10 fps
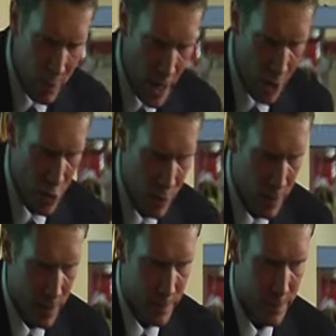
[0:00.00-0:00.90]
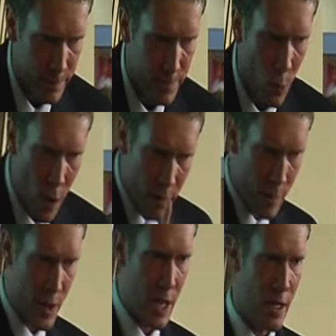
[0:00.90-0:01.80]
them actually, one of them
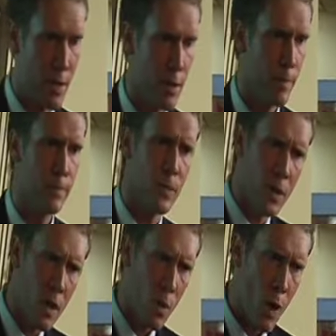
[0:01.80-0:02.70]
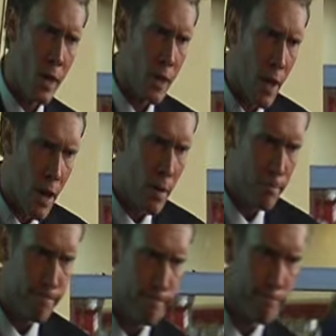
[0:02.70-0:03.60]
says, you know what there?
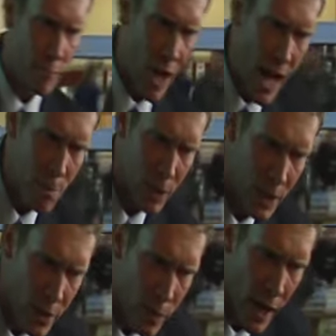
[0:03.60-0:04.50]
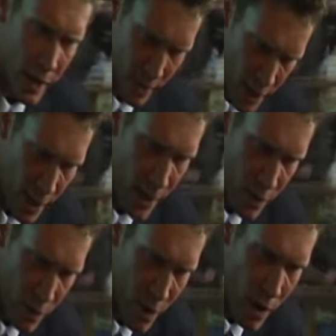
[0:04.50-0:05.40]
I believe I can take
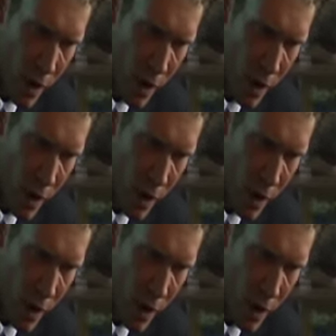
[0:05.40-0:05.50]
care of that